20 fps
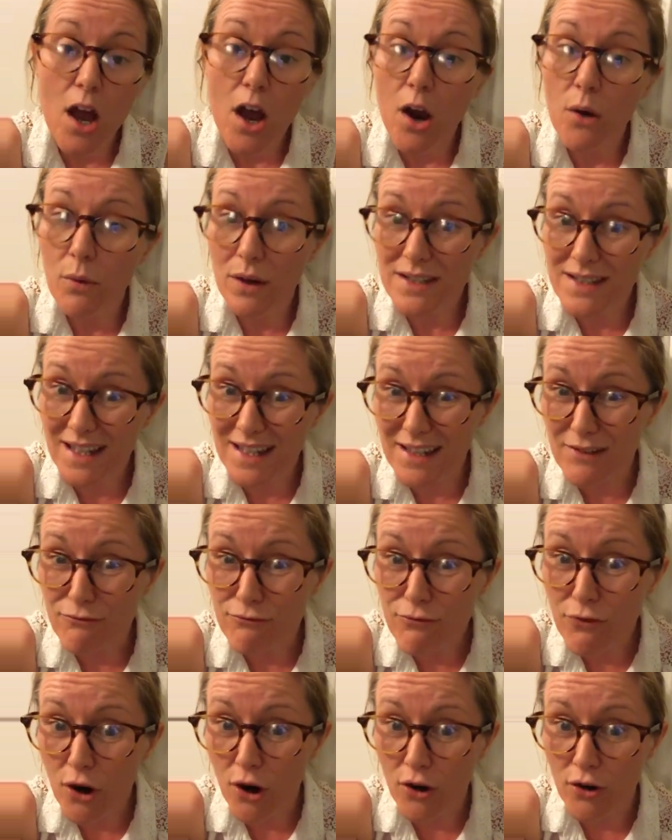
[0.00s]
A way to get it
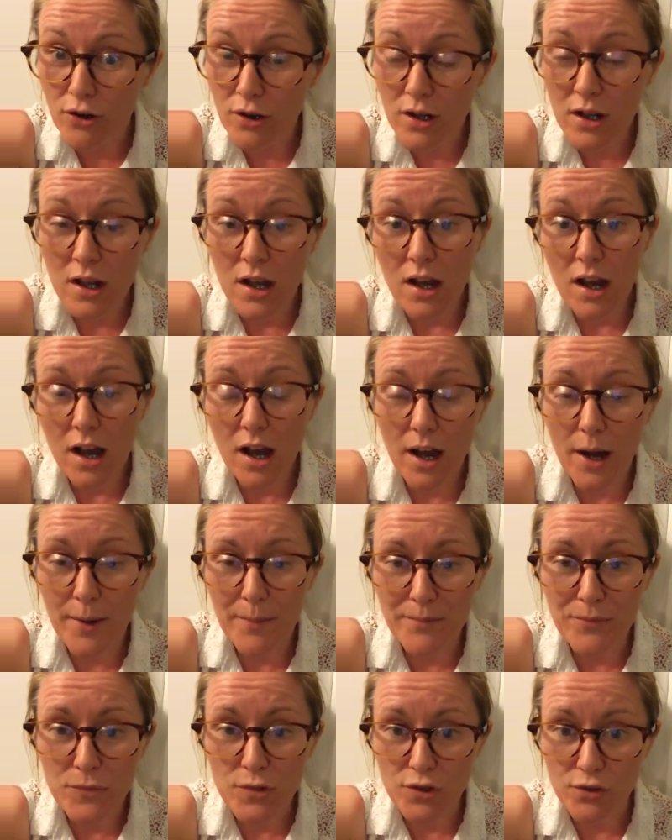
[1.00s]
wrong,
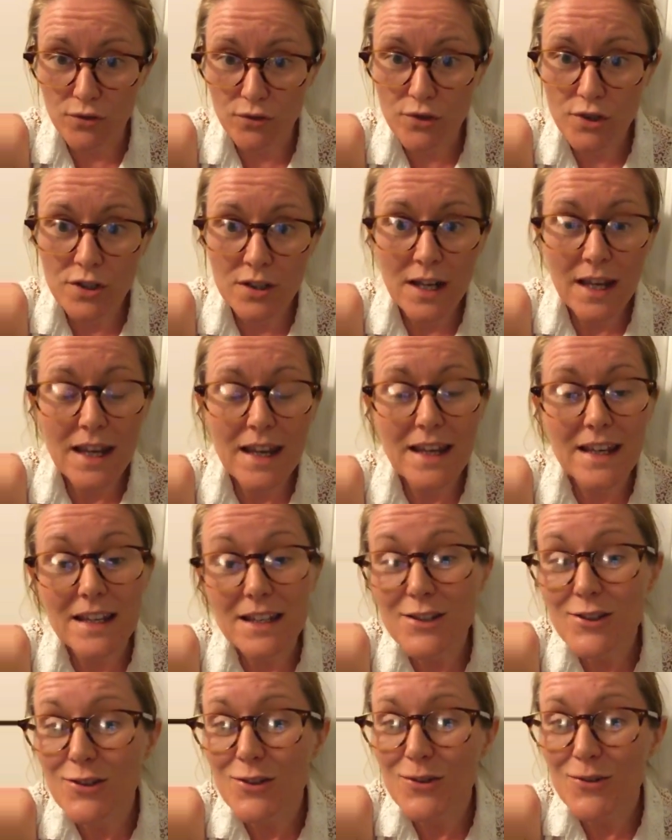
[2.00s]
George,
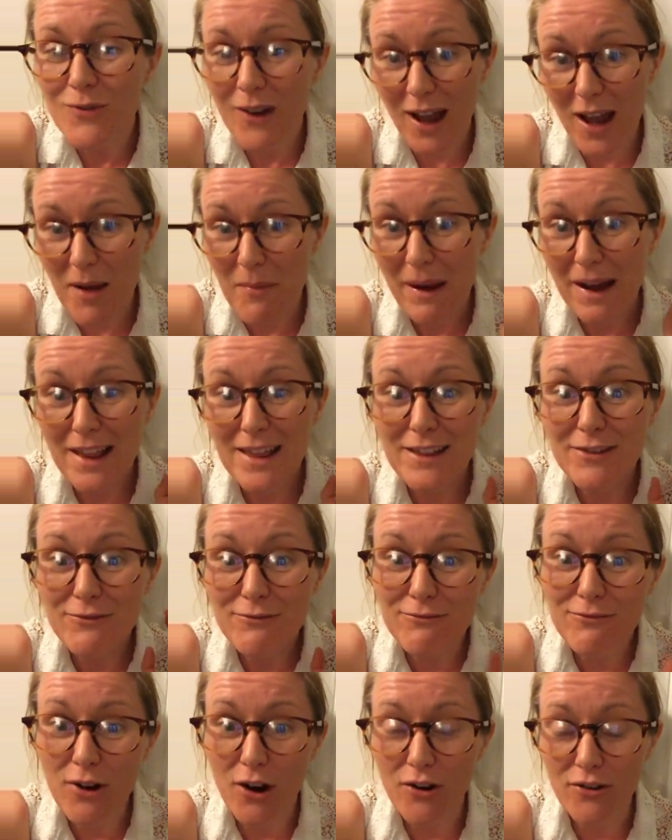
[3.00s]
is to write about the
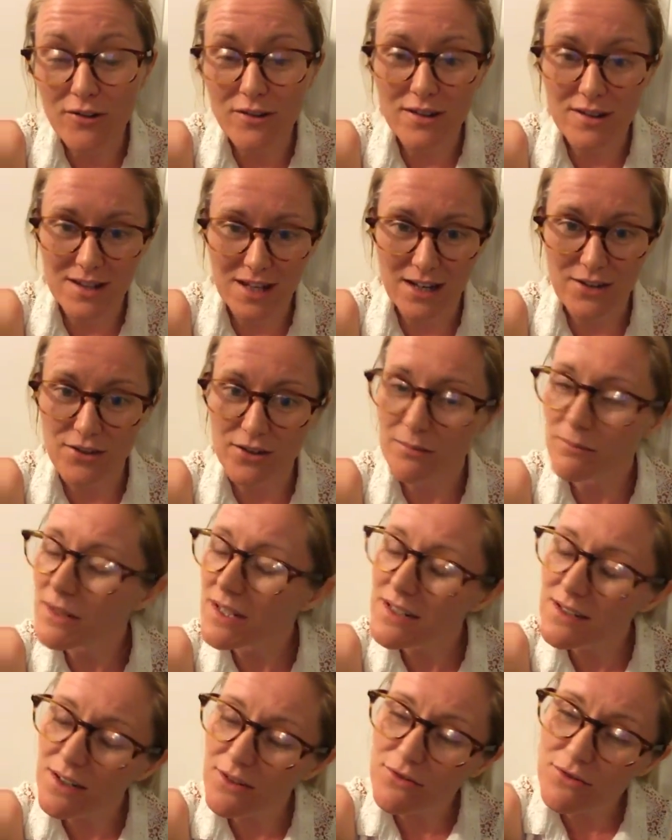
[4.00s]
wrong section.
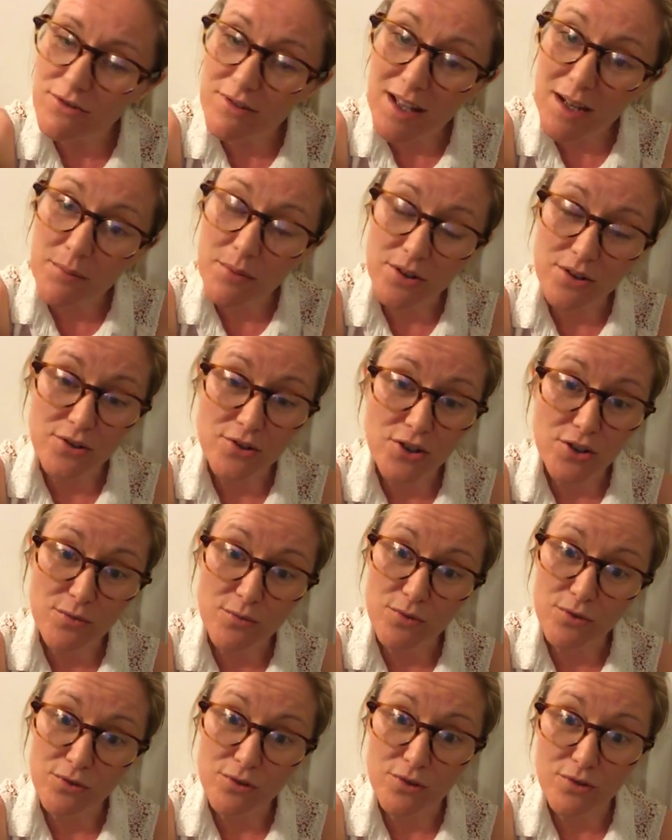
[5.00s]
Please don't do that, because you
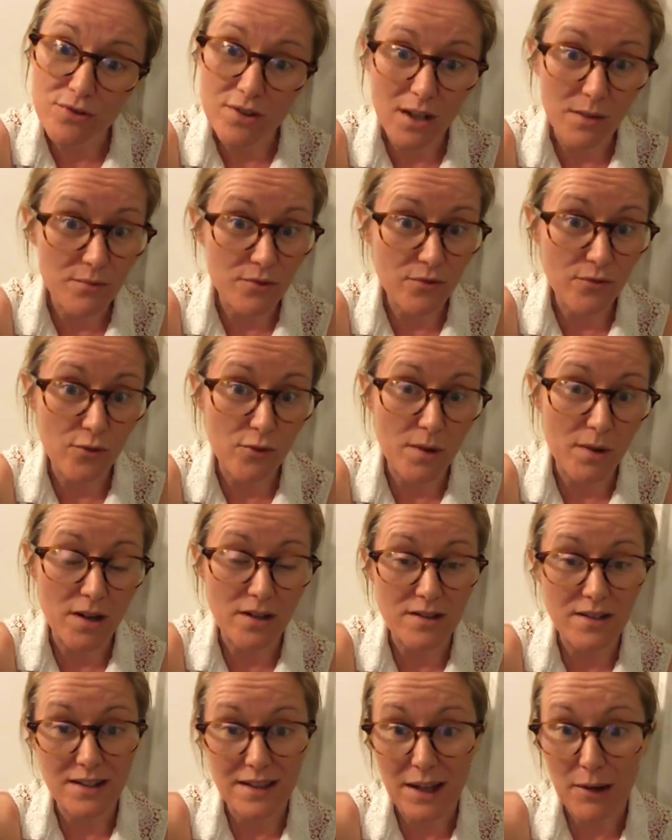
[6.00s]
will lose up to 4
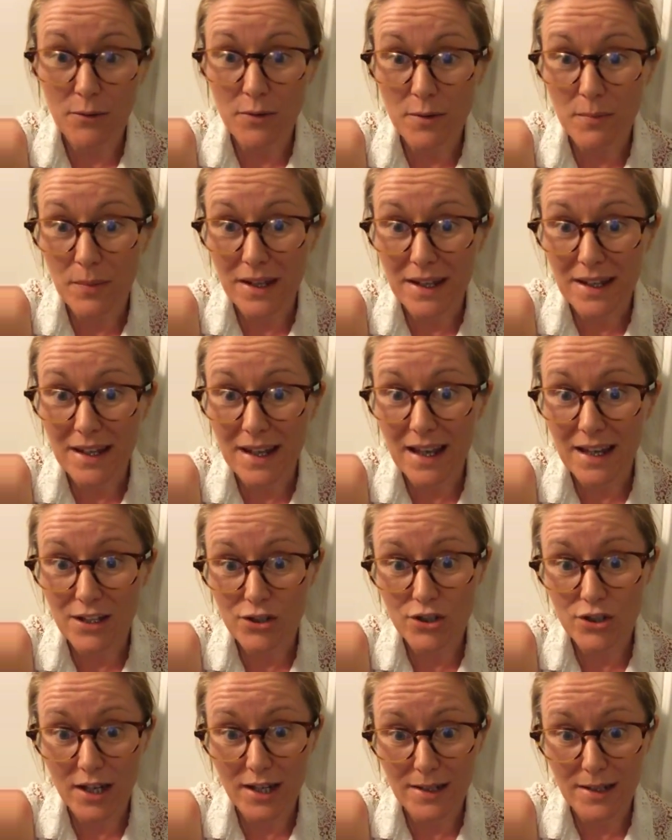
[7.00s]
marks, and that would be a
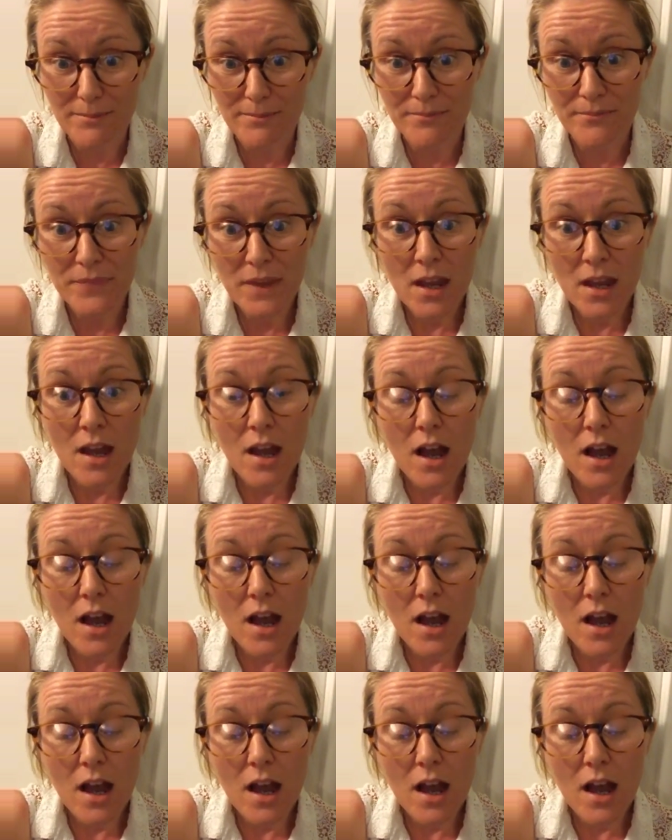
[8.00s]
shame.